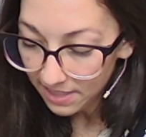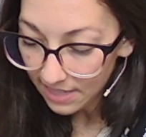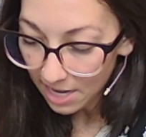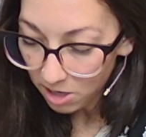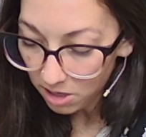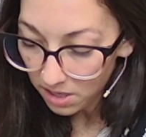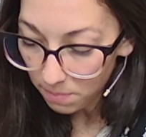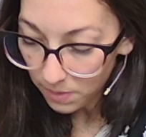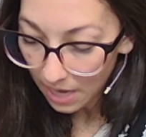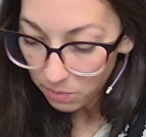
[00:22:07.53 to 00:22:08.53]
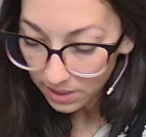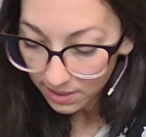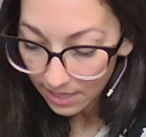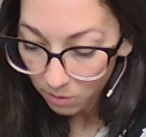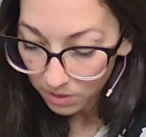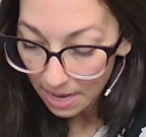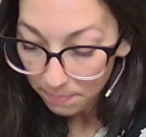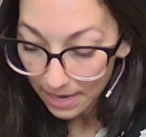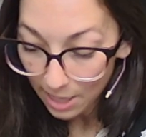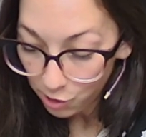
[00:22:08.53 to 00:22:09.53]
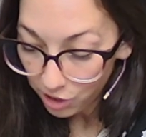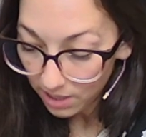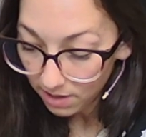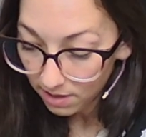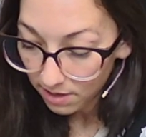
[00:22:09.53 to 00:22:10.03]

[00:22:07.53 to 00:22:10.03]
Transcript: as I could, but I was sick with apprehension.